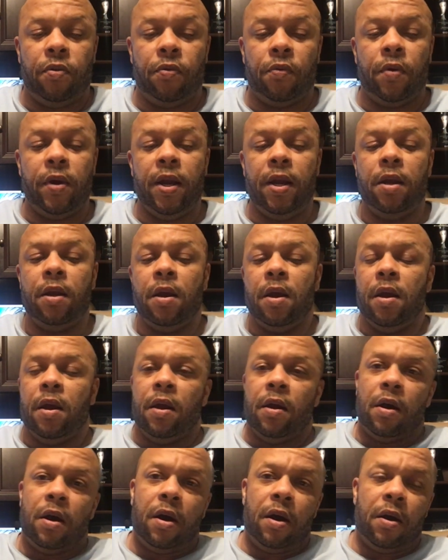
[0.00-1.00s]
3.
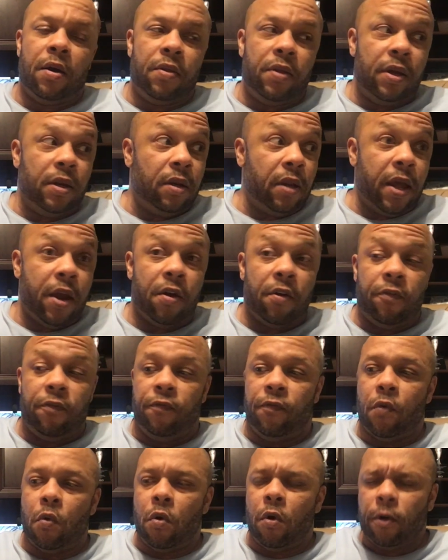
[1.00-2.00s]
Then layer
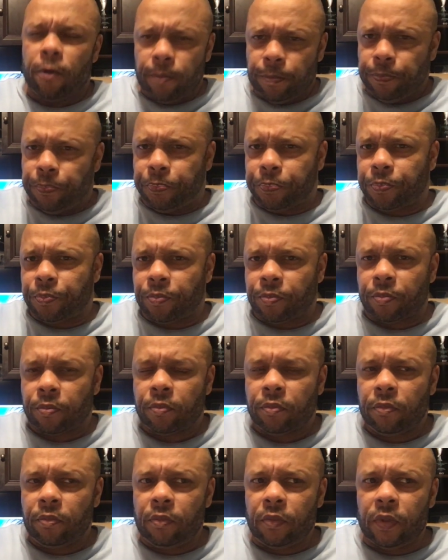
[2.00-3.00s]
4,
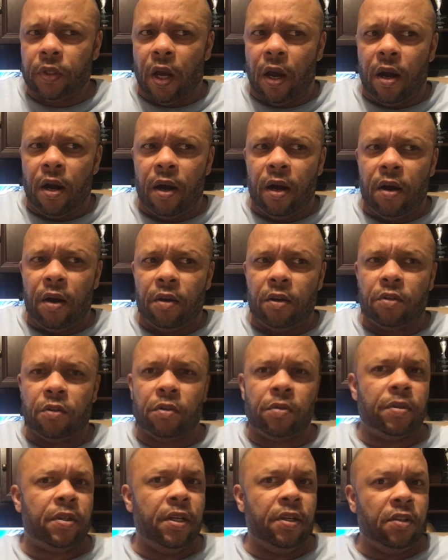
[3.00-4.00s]

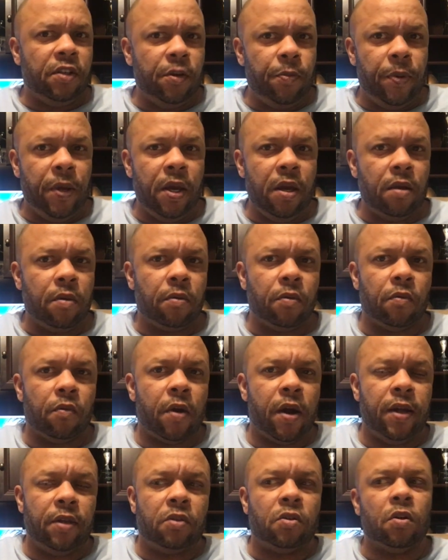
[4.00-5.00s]
the TCP,
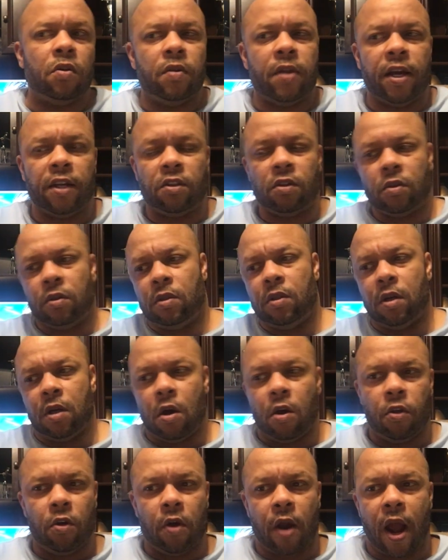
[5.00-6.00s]
right? So that's the
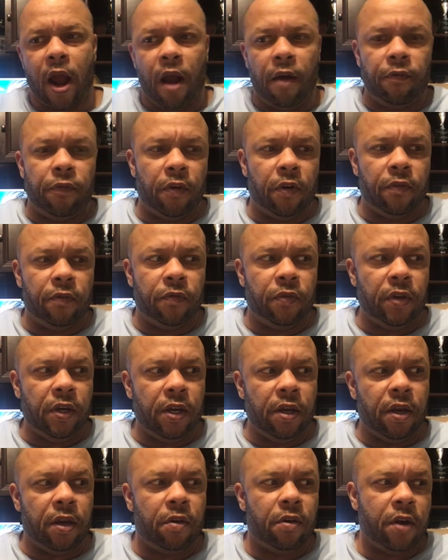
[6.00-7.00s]
other half of
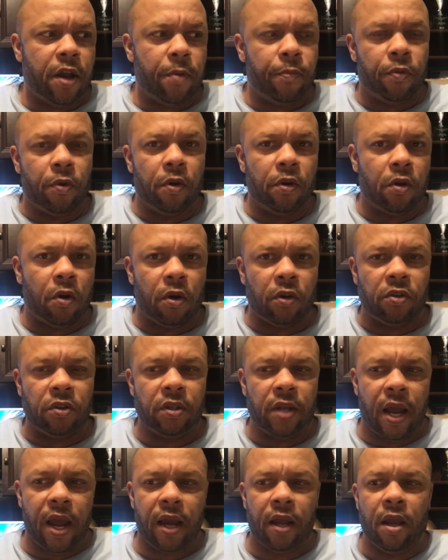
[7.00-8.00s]
the internet protocol
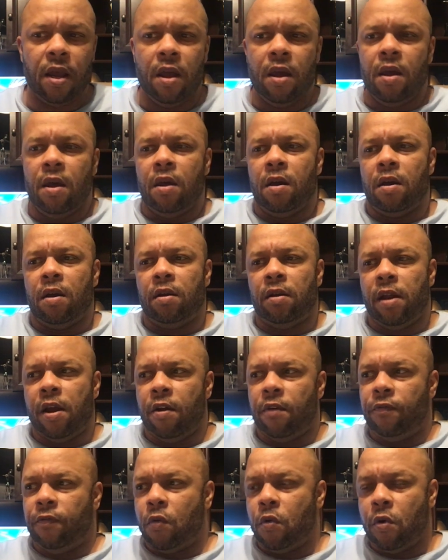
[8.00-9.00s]
stack.
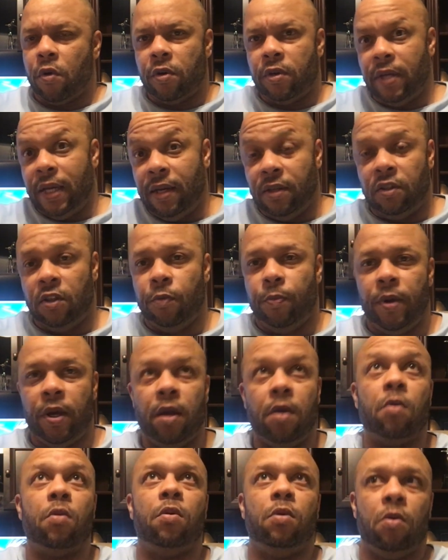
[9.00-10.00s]
Layer 4,
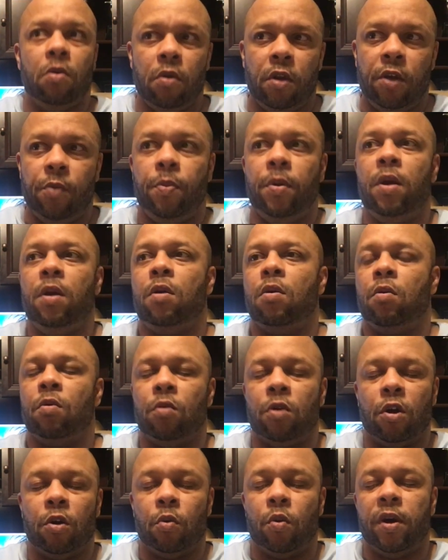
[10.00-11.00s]
TCP or UDP
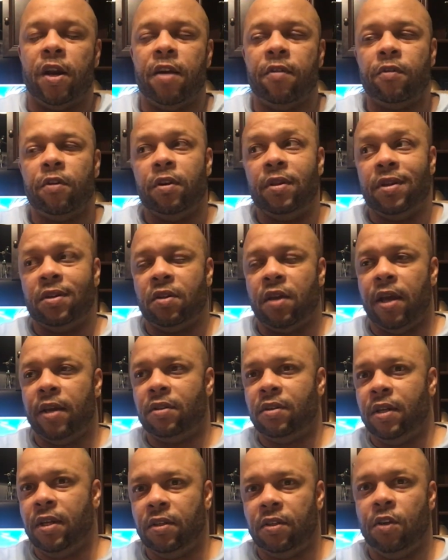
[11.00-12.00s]
or whatever. In this
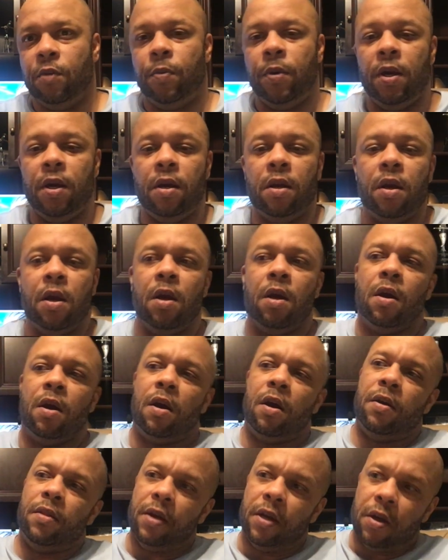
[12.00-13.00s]
case, TCP.
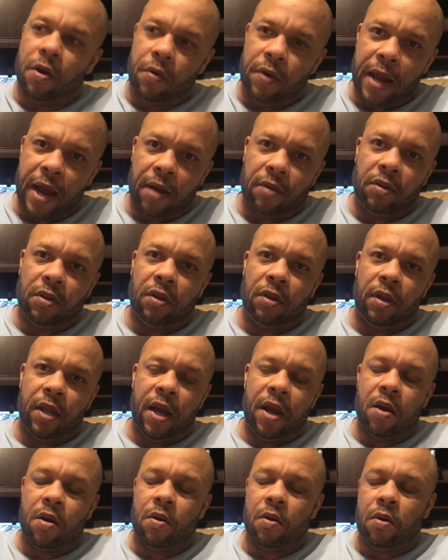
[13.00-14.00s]
Then go down to
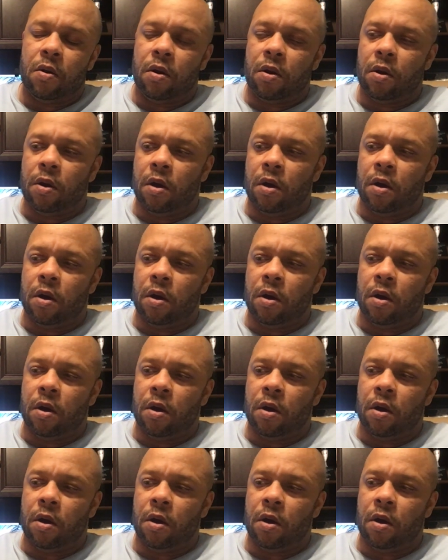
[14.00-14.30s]
layer